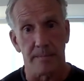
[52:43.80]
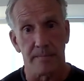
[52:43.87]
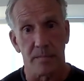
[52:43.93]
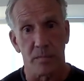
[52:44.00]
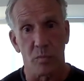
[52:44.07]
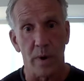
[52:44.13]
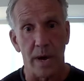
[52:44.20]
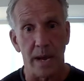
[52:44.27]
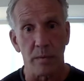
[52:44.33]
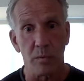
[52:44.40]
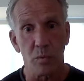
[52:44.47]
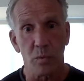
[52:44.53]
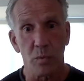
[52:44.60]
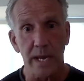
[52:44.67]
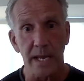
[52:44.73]

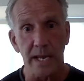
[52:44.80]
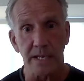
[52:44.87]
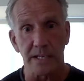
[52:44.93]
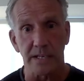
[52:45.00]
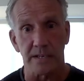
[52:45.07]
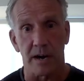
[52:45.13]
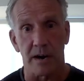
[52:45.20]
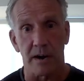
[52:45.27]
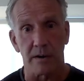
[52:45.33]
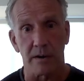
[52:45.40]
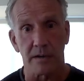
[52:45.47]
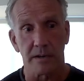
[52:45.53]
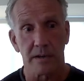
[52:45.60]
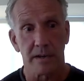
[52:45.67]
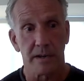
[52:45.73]
When we start
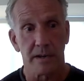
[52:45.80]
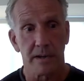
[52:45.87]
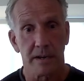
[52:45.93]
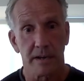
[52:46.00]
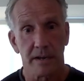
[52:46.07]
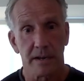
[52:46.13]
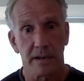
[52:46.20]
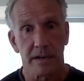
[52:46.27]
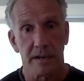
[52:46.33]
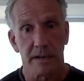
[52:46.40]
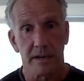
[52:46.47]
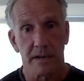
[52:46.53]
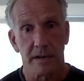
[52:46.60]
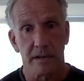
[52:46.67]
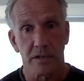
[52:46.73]

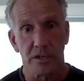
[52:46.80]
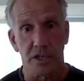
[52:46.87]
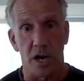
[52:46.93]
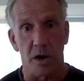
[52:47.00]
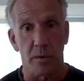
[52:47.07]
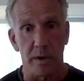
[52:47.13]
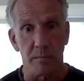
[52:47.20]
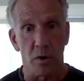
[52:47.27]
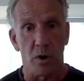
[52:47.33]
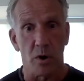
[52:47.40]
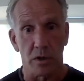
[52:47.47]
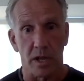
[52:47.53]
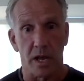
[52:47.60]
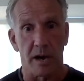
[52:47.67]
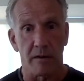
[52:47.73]
showing more
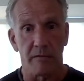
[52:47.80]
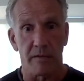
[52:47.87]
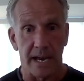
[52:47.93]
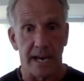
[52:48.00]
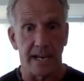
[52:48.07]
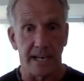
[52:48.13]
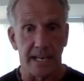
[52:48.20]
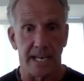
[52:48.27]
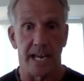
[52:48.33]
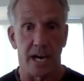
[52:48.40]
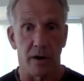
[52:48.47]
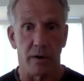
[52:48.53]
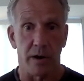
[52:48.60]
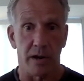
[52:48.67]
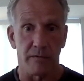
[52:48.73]
love and
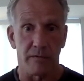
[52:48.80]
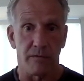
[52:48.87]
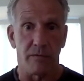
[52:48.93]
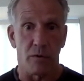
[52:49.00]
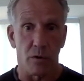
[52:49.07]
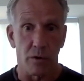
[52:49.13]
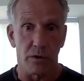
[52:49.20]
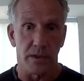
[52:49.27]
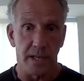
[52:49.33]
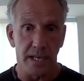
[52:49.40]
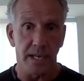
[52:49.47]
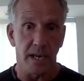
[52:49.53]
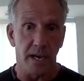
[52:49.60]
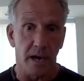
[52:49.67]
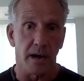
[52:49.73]
caring for
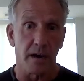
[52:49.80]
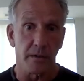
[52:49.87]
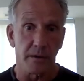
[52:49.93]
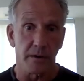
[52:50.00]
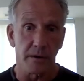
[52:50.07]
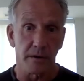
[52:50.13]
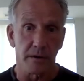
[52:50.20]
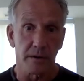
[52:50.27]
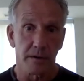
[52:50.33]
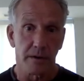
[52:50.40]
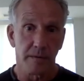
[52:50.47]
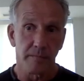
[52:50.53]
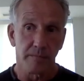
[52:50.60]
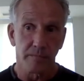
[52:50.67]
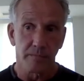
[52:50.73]
the other,
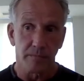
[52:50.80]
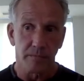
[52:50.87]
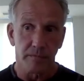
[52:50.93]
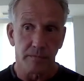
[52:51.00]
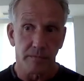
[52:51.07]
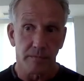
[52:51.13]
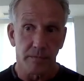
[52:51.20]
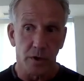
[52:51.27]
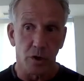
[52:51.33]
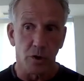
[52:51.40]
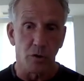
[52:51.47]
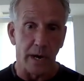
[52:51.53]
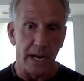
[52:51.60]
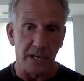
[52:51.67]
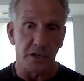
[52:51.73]

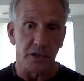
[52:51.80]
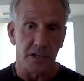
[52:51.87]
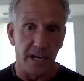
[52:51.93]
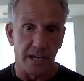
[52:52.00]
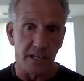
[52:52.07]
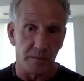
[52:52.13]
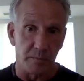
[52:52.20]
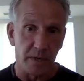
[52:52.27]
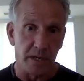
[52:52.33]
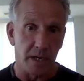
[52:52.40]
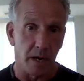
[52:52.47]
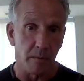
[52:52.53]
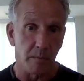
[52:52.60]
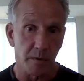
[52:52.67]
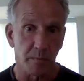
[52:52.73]
great change
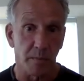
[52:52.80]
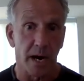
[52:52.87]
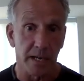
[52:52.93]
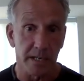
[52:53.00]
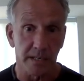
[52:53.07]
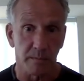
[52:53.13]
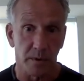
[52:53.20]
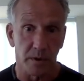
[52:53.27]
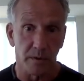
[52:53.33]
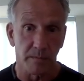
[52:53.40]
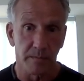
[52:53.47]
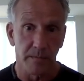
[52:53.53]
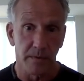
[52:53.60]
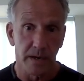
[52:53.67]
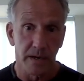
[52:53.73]
becomes possible.
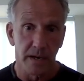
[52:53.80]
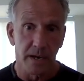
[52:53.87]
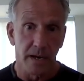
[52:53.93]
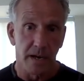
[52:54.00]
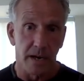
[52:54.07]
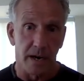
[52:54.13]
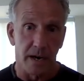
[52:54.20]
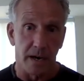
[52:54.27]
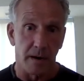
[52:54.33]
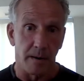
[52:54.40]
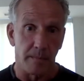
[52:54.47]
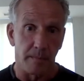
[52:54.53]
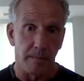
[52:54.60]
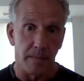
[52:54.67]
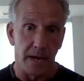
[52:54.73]

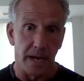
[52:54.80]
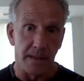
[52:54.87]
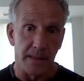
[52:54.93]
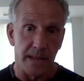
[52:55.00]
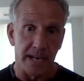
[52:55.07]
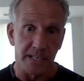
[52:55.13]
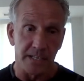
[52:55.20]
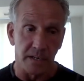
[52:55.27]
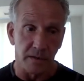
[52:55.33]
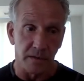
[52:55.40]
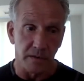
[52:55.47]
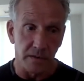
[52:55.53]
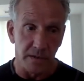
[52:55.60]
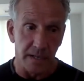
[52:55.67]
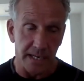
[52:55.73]
And that's
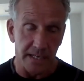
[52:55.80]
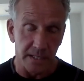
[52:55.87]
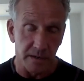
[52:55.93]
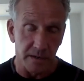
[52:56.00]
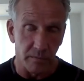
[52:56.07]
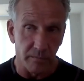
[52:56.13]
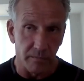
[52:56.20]
a